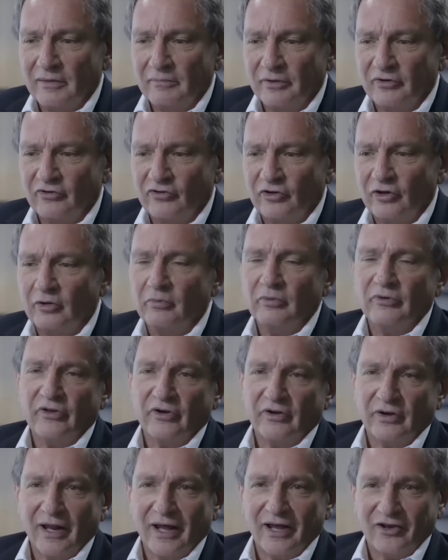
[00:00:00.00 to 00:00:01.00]
but still with
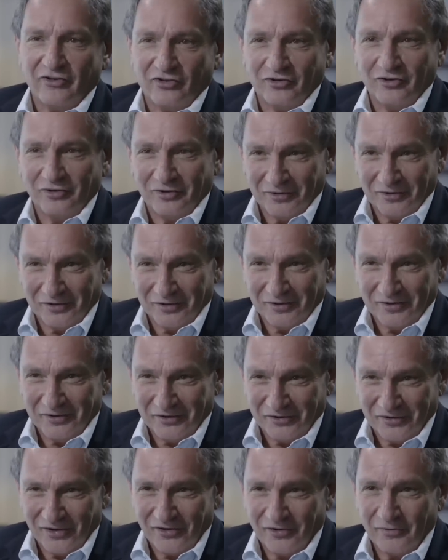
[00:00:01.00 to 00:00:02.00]
their national
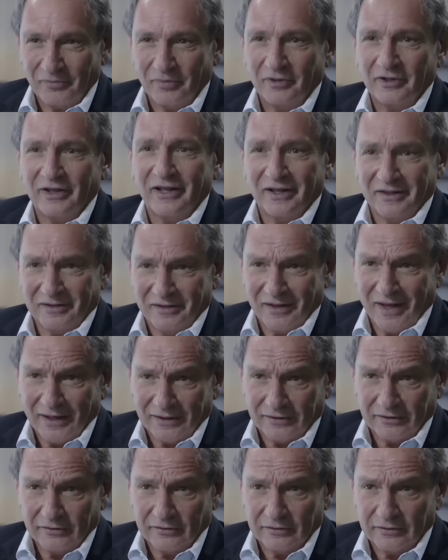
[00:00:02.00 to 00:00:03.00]
sensibility
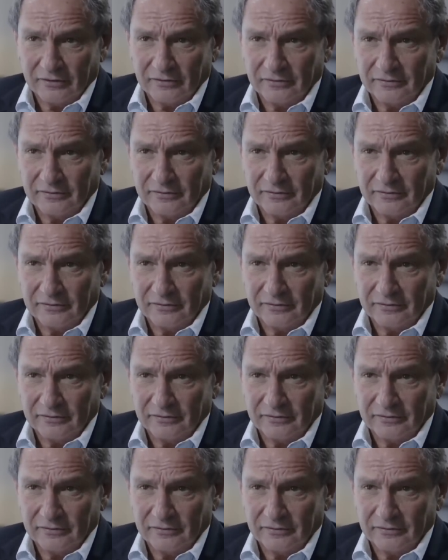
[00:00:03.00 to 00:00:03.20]
intact,